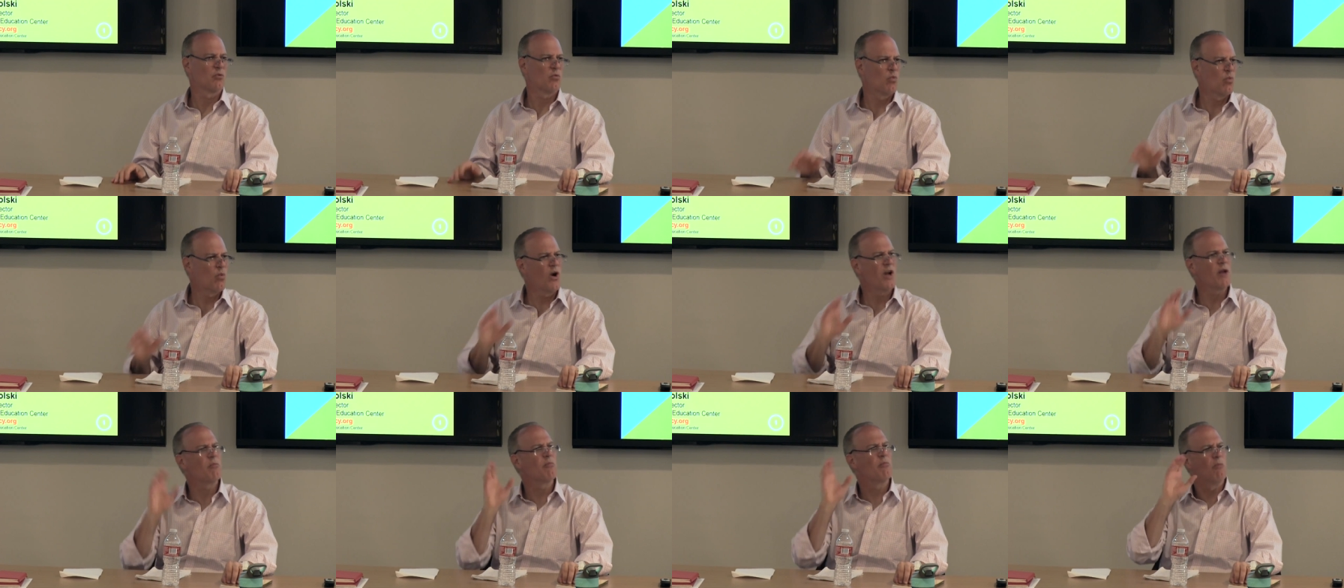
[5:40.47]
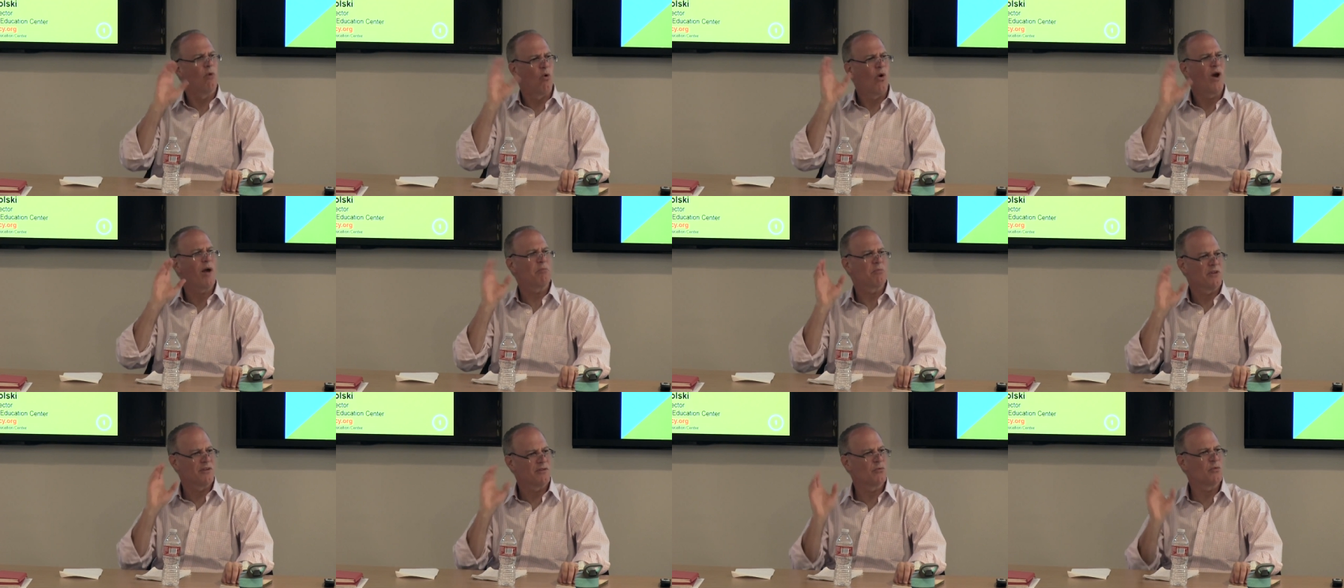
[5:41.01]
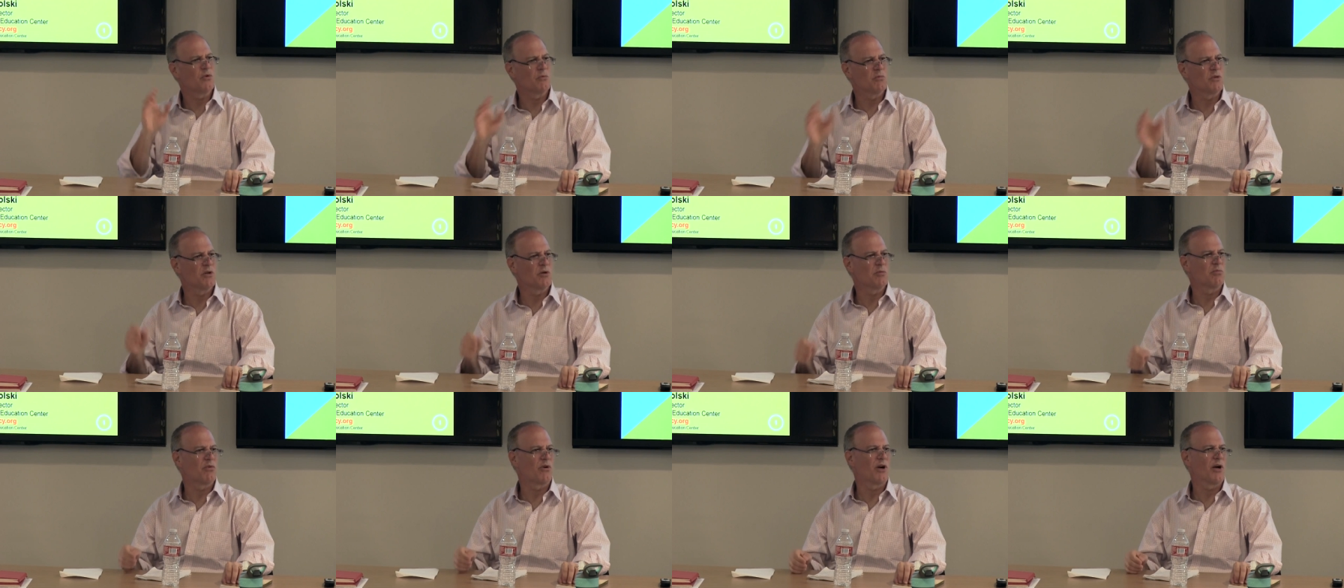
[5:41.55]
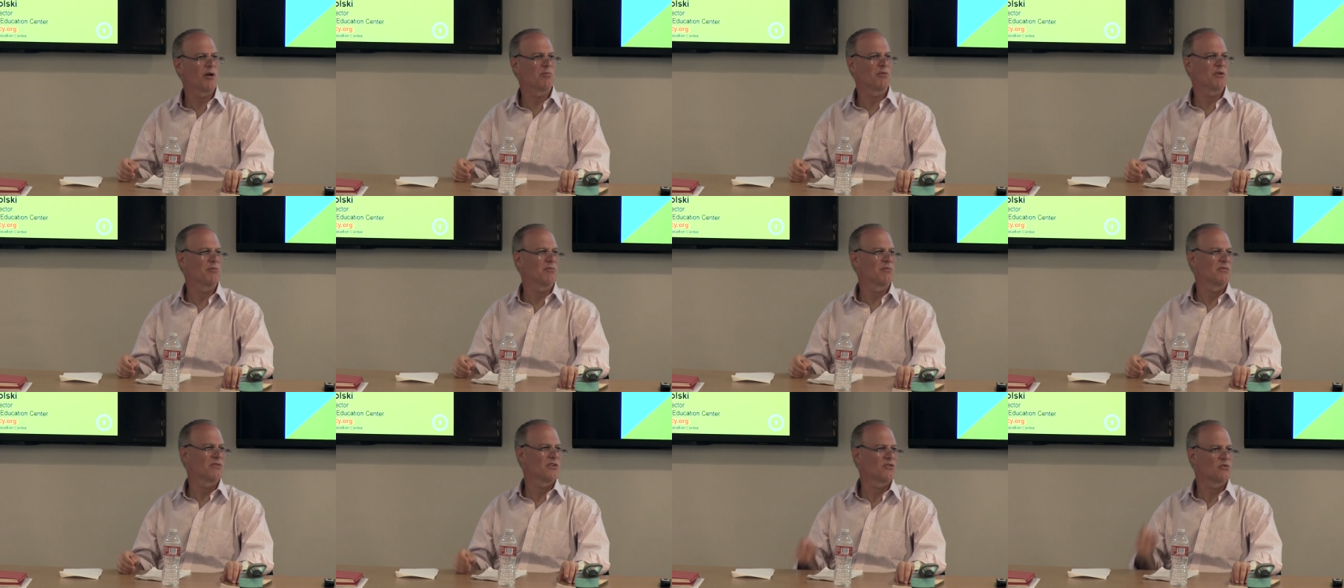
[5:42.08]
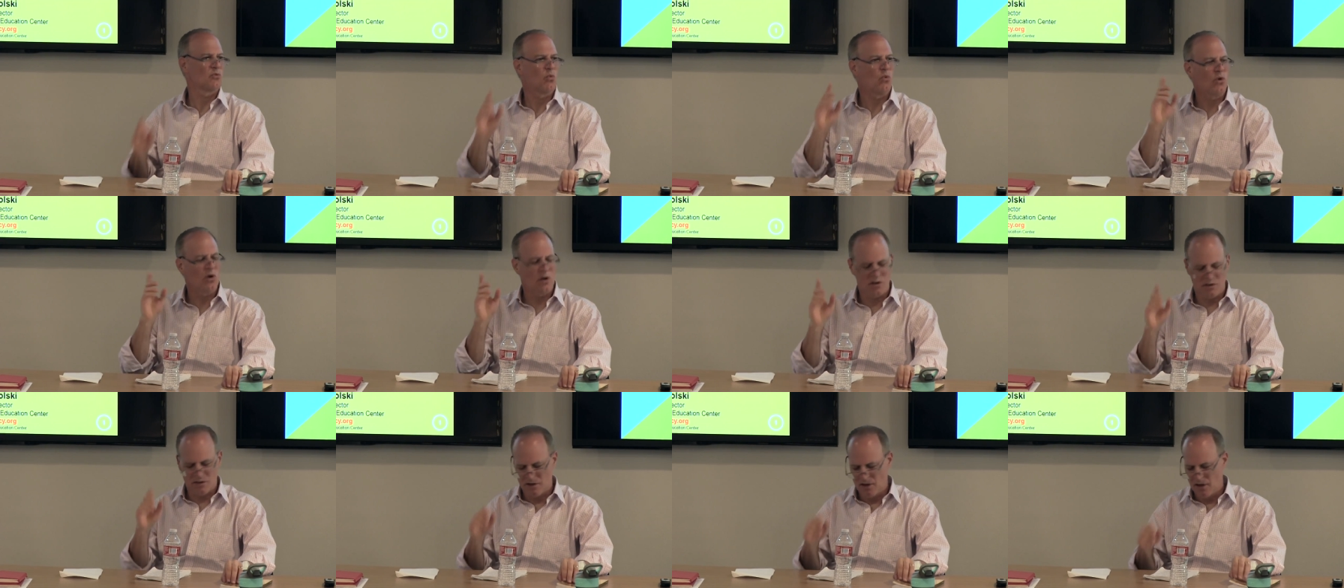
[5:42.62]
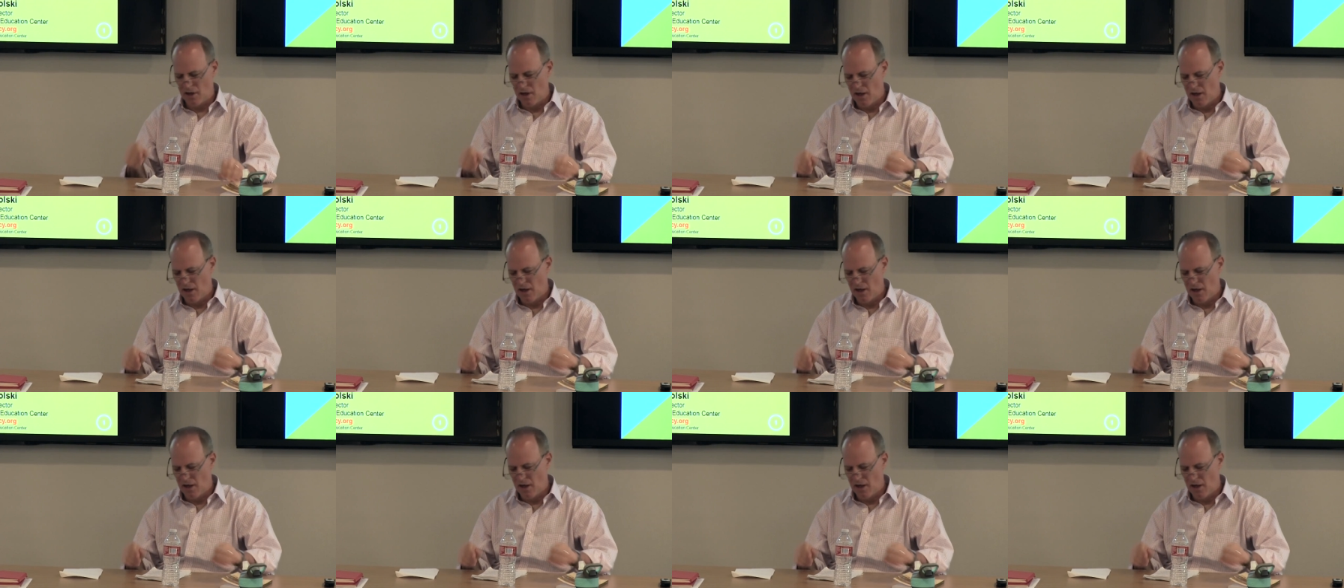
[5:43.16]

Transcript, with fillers: one weapon would be a problem, just one.